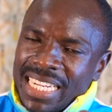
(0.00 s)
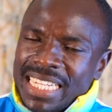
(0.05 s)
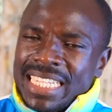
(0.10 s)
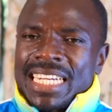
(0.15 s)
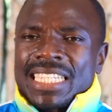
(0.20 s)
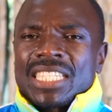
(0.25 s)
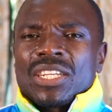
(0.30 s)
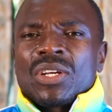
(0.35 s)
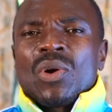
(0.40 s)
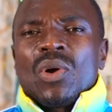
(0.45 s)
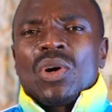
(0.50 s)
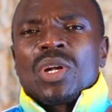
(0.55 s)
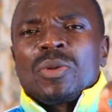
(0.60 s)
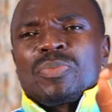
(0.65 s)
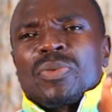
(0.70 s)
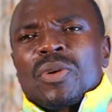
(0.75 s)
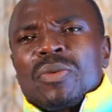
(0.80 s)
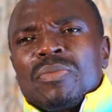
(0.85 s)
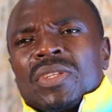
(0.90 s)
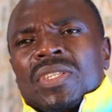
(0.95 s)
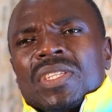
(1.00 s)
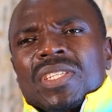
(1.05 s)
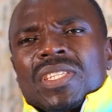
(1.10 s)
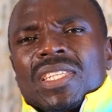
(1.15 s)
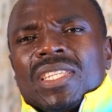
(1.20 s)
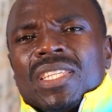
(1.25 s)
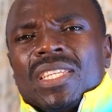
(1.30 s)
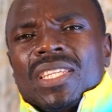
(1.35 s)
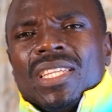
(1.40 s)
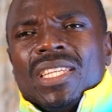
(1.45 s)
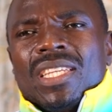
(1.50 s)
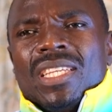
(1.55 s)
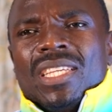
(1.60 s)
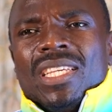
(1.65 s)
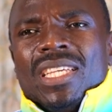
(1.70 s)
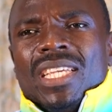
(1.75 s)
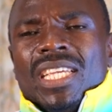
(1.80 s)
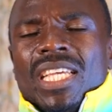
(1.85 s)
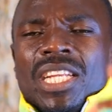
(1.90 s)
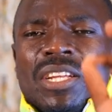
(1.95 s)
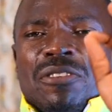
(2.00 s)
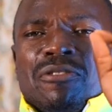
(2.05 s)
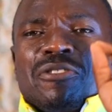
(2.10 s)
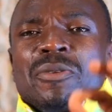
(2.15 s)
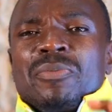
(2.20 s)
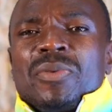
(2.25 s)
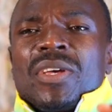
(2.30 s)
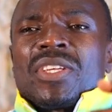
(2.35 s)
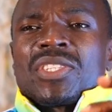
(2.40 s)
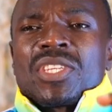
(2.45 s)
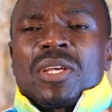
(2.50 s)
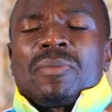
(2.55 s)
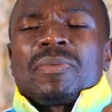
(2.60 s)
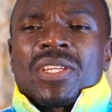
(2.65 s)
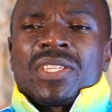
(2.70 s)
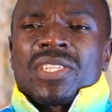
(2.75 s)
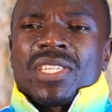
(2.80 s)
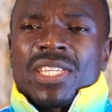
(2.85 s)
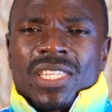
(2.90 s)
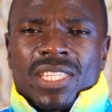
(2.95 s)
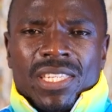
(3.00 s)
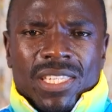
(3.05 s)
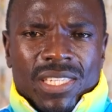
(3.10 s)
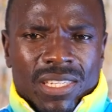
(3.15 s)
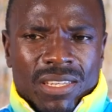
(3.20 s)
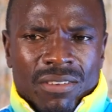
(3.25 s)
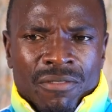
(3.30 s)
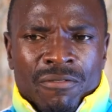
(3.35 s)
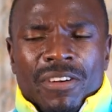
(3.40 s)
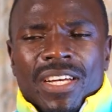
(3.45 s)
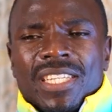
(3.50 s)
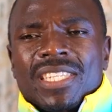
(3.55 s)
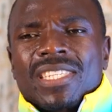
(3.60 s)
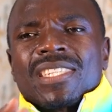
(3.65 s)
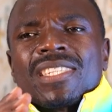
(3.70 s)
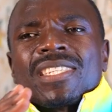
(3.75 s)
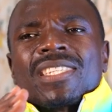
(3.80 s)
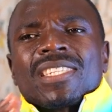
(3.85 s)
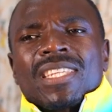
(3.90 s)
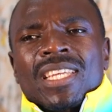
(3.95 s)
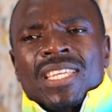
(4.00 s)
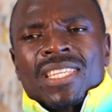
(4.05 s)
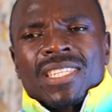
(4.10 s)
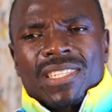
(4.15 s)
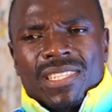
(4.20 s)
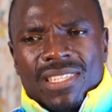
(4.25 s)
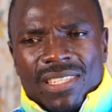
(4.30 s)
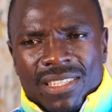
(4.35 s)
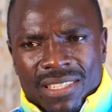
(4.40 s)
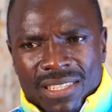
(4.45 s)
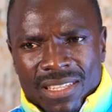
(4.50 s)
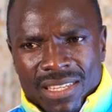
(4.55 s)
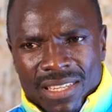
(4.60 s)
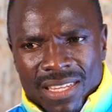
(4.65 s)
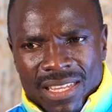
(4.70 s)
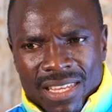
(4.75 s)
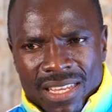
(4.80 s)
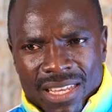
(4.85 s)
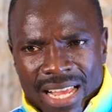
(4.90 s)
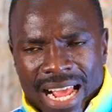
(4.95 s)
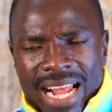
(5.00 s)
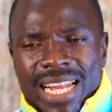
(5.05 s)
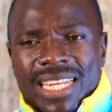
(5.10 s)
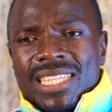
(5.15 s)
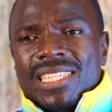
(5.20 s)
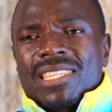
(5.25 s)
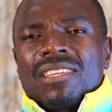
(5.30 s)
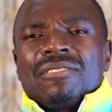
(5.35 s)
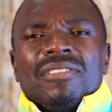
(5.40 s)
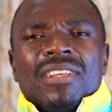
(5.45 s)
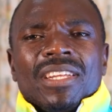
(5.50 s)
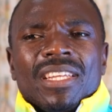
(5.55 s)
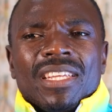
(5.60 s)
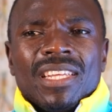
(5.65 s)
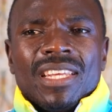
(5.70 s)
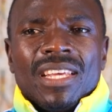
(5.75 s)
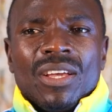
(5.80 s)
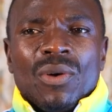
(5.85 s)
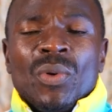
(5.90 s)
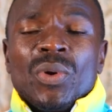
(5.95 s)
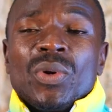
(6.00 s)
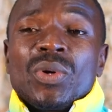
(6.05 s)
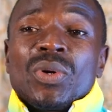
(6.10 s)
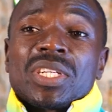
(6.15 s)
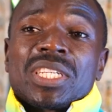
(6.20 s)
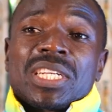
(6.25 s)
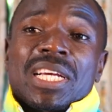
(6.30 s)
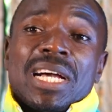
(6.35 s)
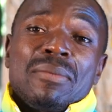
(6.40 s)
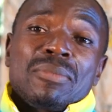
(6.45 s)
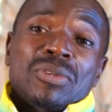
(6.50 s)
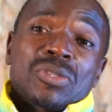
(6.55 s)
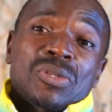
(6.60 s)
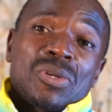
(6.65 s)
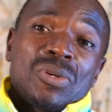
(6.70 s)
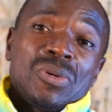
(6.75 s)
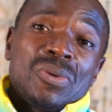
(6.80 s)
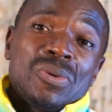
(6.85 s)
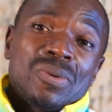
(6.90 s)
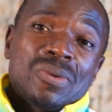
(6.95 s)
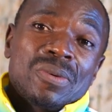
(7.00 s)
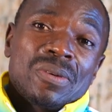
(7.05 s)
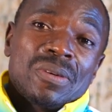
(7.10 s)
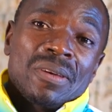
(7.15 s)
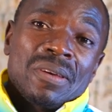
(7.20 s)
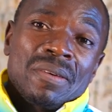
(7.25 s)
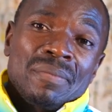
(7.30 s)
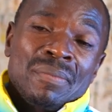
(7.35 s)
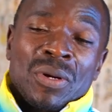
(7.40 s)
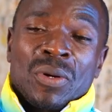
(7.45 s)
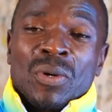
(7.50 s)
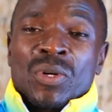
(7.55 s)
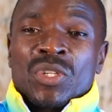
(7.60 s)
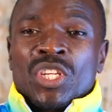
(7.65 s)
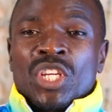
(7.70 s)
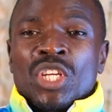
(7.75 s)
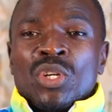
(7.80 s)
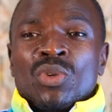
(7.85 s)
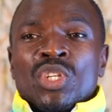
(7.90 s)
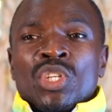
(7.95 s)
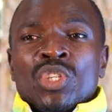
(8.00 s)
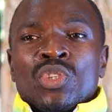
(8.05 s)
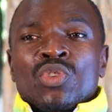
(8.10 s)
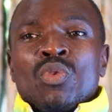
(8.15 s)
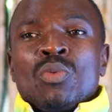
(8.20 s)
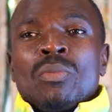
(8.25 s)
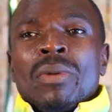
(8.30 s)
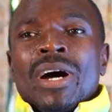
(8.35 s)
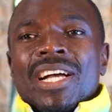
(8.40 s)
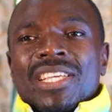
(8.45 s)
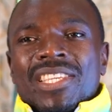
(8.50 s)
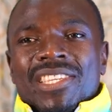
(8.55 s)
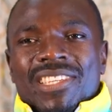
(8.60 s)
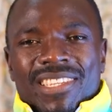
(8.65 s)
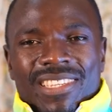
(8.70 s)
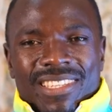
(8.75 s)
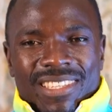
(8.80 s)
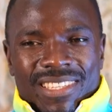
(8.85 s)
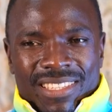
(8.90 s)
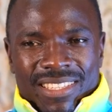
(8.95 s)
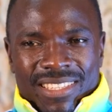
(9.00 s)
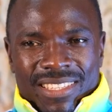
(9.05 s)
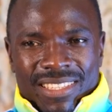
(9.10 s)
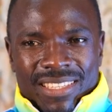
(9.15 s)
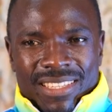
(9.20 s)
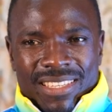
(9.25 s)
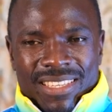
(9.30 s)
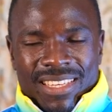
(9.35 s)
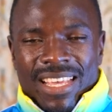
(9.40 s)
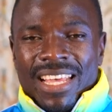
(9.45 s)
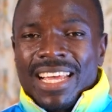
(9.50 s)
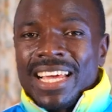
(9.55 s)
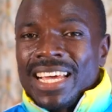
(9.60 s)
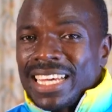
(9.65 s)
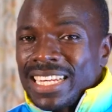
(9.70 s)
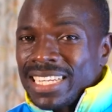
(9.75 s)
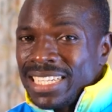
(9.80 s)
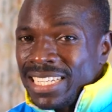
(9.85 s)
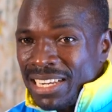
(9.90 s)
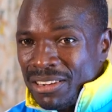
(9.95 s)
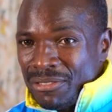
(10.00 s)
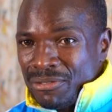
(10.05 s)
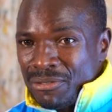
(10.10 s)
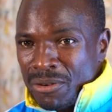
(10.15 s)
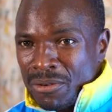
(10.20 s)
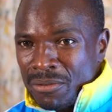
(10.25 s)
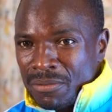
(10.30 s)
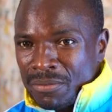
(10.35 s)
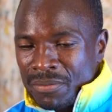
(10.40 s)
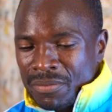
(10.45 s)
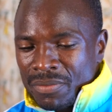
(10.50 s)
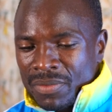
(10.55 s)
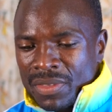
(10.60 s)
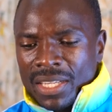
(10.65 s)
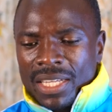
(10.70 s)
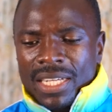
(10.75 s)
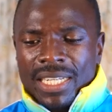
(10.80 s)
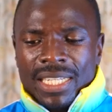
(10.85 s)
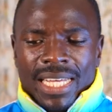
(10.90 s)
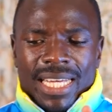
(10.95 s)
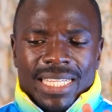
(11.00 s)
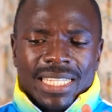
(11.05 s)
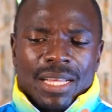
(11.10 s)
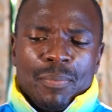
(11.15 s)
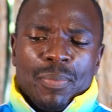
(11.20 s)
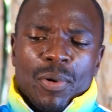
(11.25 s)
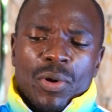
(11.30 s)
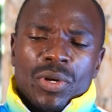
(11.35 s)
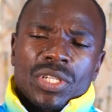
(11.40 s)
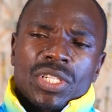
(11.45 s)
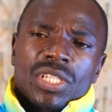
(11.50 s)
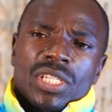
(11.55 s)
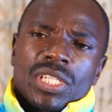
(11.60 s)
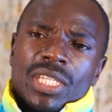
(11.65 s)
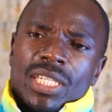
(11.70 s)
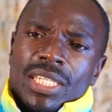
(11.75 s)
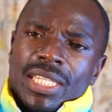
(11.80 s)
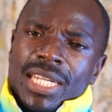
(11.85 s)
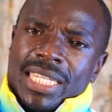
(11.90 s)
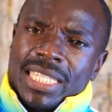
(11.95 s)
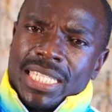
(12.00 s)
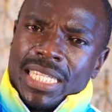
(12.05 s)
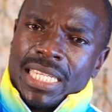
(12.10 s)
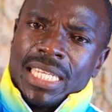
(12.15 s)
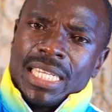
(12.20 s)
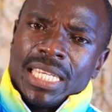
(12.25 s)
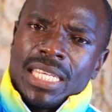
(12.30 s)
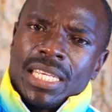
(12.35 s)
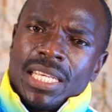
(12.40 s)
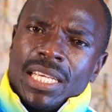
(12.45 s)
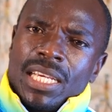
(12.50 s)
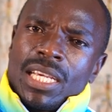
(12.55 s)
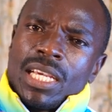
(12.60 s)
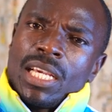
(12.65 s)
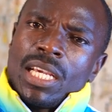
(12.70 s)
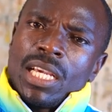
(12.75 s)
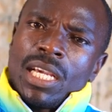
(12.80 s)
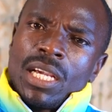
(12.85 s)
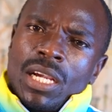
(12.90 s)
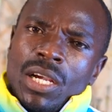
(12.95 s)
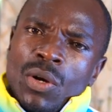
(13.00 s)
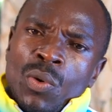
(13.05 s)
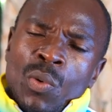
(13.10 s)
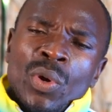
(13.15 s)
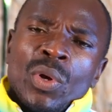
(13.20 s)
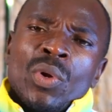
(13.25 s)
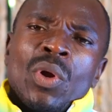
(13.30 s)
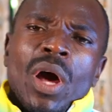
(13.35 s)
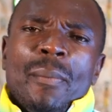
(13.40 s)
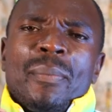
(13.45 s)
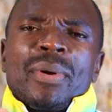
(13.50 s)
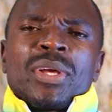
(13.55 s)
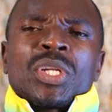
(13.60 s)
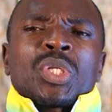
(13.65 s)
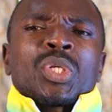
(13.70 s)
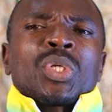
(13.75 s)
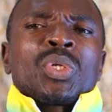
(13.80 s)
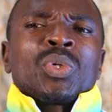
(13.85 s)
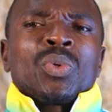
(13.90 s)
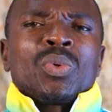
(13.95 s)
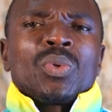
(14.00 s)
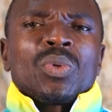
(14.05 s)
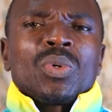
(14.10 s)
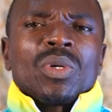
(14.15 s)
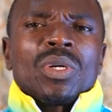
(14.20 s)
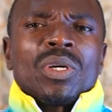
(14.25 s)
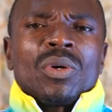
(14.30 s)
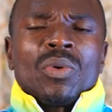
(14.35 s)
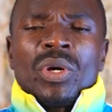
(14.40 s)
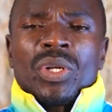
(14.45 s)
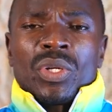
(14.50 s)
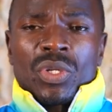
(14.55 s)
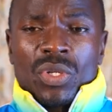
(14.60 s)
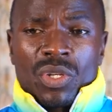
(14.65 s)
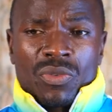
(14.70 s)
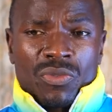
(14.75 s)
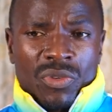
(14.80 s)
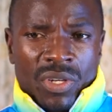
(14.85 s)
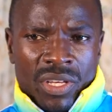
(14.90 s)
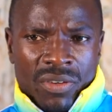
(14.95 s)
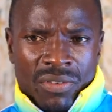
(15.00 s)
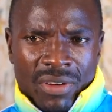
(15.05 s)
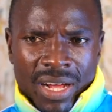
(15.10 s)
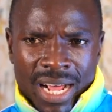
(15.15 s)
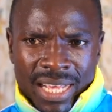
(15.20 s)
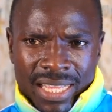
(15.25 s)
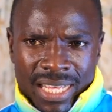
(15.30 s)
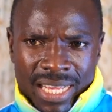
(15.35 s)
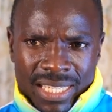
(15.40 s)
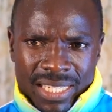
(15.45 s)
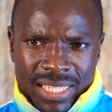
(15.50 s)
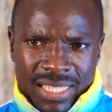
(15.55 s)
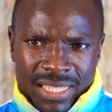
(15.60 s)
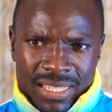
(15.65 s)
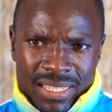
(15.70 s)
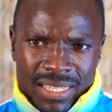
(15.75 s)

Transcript: that God promised in Philippians chapter six, verse six and seven will not come to you because guilt is too much. Therefore, the other point that will happen to you when you don't forgive others,